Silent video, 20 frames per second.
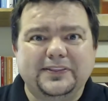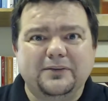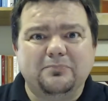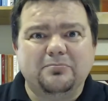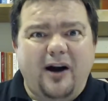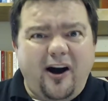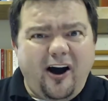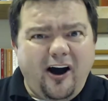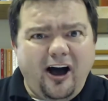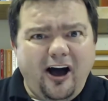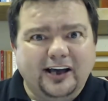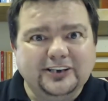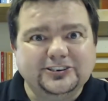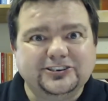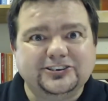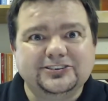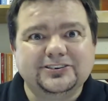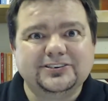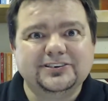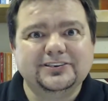the
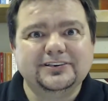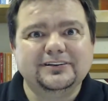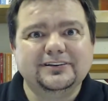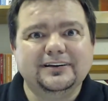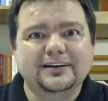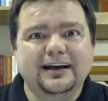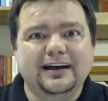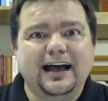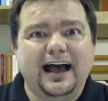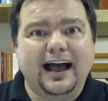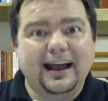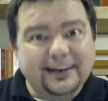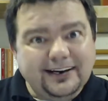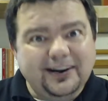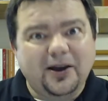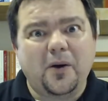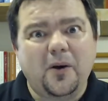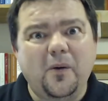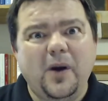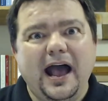boss. I
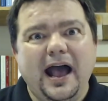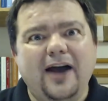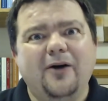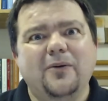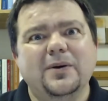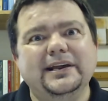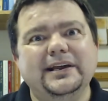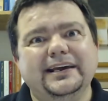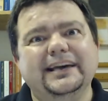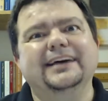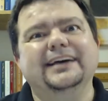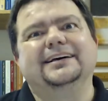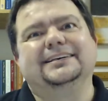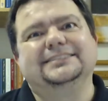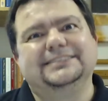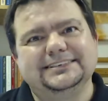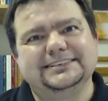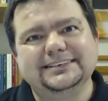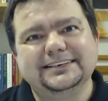know how it is.